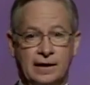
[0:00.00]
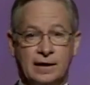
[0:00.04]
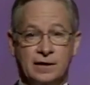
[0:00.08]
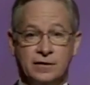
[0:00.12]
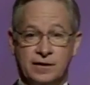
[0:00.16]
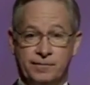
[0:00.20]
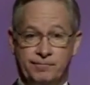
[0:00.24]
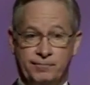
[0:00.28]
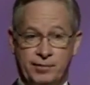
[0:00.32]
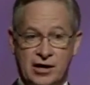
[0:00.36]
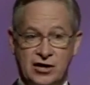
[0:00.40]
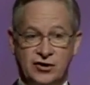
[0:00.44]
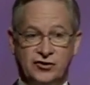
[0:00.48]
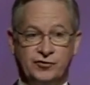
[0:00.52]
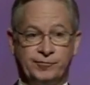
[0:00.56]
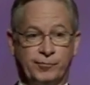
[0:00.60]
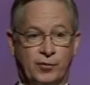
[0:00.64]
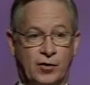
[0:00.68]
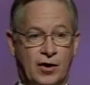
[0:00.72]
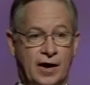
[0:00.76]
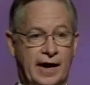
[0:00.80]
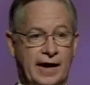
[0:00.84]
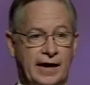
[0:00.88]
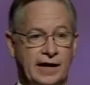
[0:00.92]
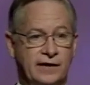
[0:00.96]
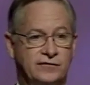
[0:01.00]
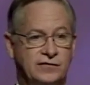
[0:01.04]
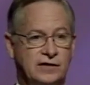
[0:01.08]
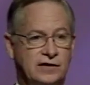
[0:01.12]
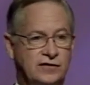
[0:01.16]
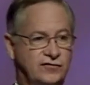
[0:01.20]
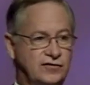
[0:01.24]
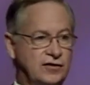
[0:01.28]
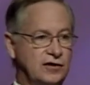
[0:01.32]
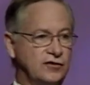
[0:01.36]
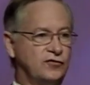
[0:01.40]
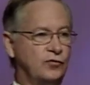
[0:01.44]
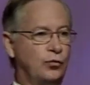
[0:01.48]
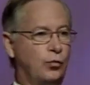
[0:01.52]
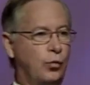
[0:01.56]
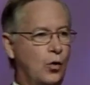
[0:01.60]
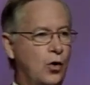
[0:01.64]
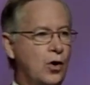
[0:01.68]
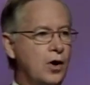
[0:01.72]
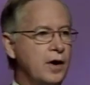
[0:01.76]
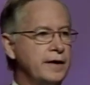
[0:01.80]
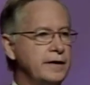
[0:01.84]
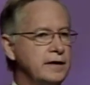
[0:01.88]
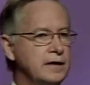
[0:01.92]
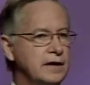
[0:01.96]
The Peace Prize is just
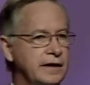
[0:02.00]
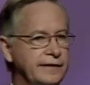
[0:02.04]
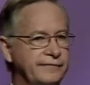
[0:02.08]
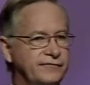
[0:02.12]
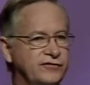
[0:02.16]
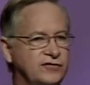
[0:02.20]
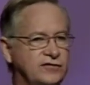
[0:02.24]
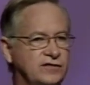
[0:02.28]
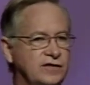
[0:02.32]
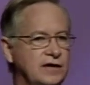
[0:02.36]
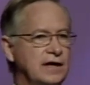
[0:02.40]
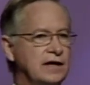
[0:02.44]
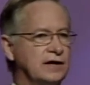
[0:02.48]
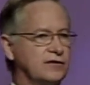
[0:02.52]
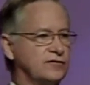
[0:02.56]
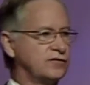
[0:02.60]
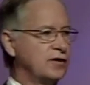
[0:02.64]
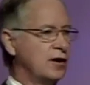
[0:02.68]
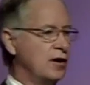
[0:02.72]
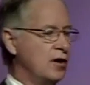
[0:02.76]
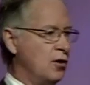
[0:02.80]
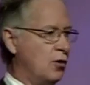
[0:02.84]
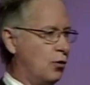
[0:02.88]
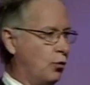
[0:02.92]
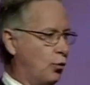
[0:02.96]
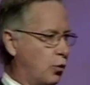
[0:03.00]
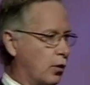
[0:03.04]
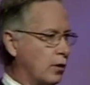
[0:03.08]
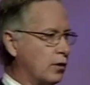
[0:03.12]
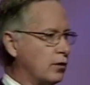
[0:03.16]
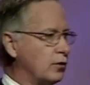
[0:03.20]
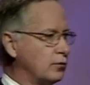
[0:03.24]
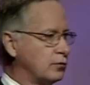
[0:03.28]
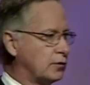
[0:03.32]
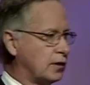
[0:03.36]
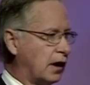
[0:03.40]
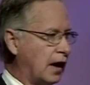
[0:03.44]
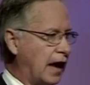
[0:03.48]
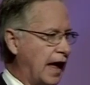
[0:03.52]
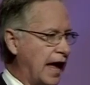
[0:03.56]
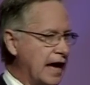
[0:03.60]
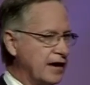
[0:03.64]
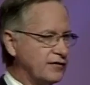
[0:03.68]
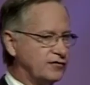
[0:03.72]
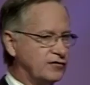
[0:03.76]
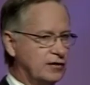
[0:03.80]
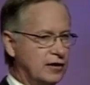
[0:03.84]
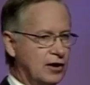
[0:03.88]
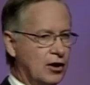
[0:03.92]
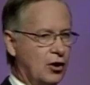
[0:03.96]
one of 6
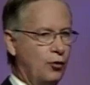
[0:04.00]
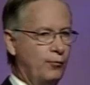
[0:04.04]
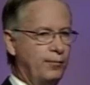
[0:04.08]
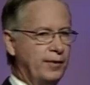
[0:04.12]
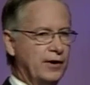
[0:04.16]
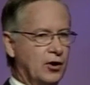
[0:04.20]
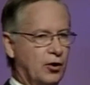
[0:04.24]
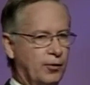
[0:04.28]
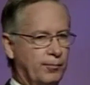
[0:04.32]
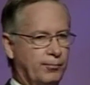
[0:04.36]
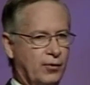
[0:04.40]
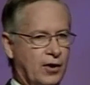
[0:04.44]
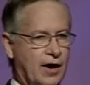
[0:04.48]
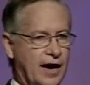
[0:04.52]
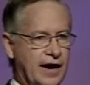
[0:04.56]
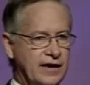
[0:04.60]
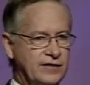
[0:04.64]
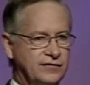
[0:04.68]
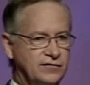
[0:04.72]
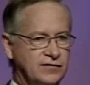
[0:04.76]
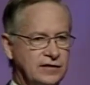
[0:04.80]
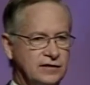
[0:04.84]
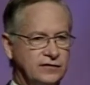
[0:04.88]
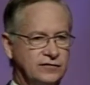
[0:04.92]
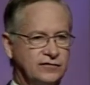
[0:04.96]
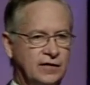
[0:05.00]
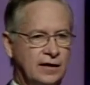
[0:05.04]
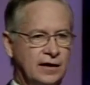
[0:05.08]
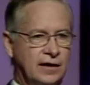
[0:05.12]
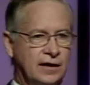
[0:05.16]
world-class Nobel Prizes,